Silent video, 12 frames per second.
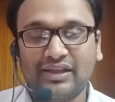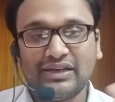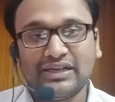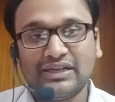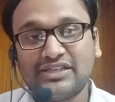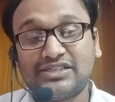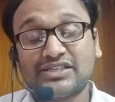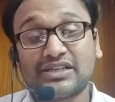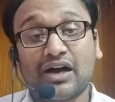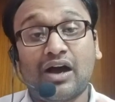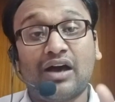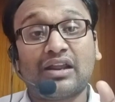This is
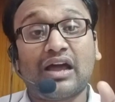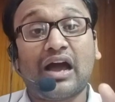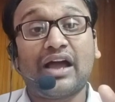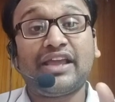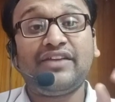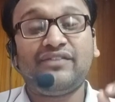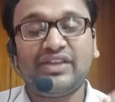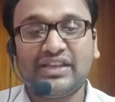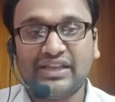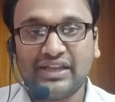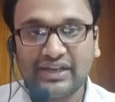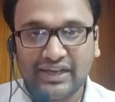
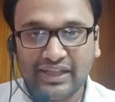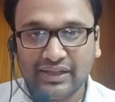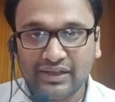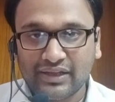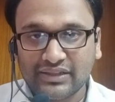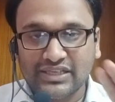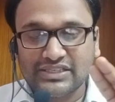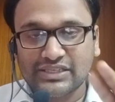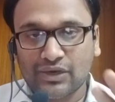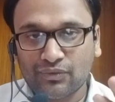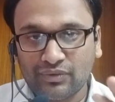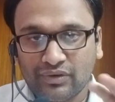Rivet. They
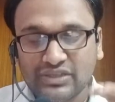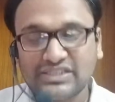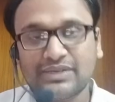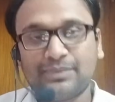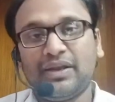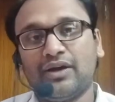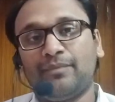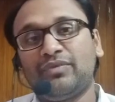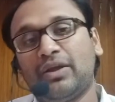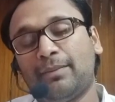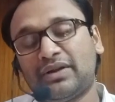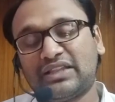sound similar.
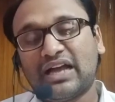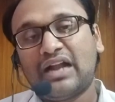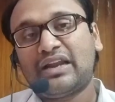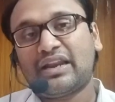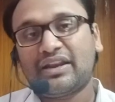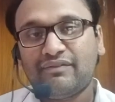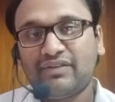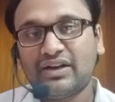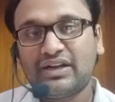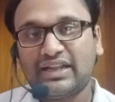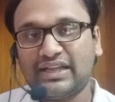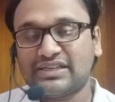But that
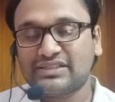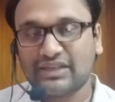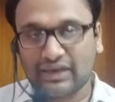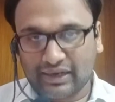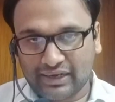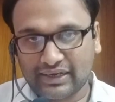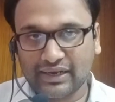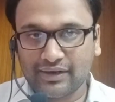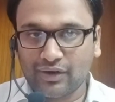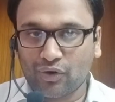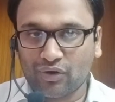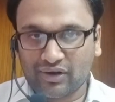revert is
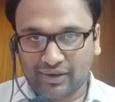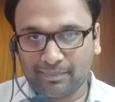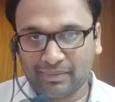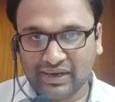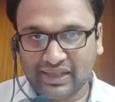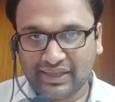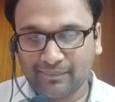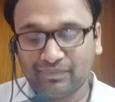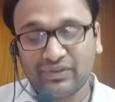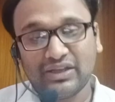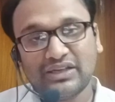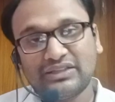written or reply.
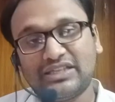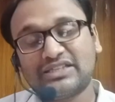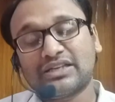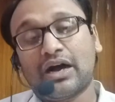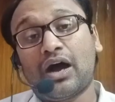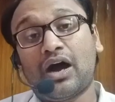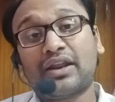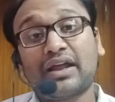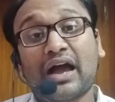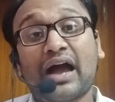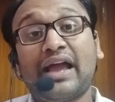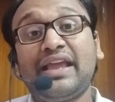This
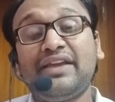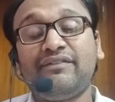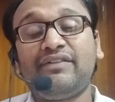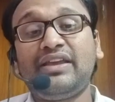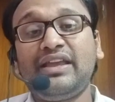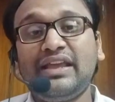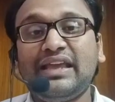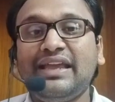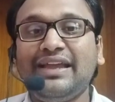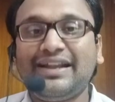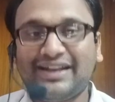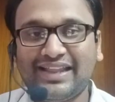
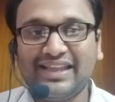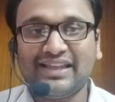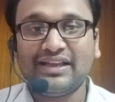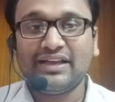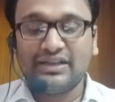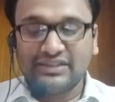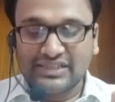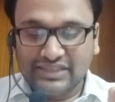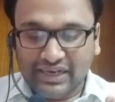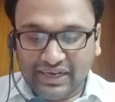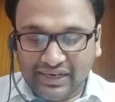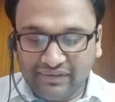Rivet. This
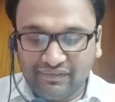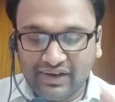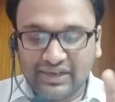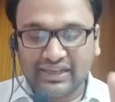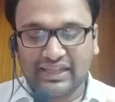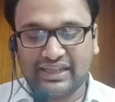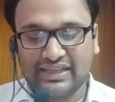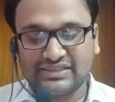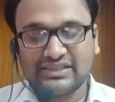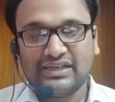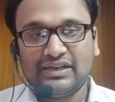revert is,